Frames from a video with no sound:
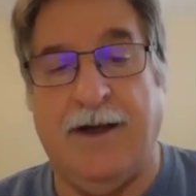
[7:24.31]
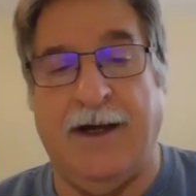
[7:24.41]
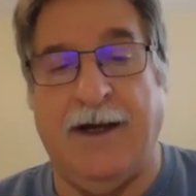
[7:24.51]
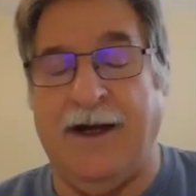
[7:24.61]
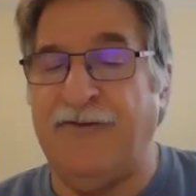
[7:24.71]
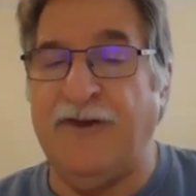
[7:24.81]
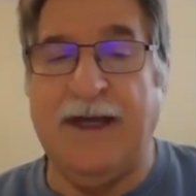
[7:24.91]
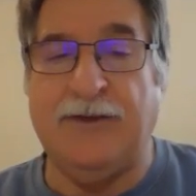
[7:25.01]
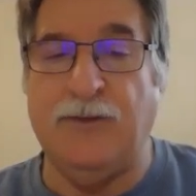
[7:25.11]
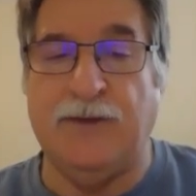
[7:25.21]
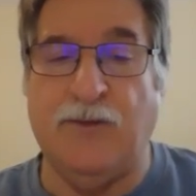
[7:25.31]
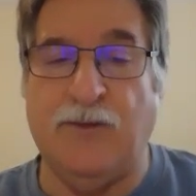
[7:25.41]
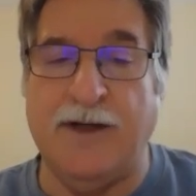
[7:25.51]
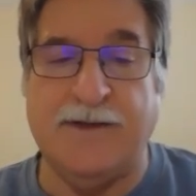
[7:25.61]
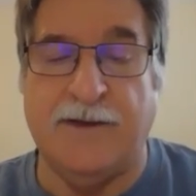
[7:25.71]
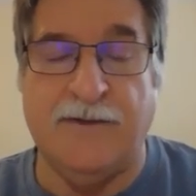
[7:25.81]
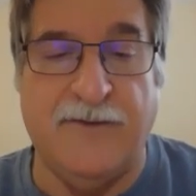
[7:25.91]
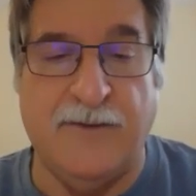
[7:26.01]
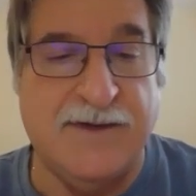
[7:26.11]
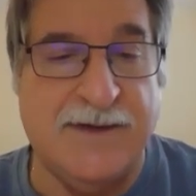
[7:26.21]
I forget who it was. I don't know
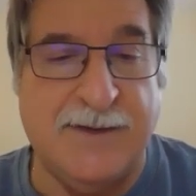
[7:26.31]
if it was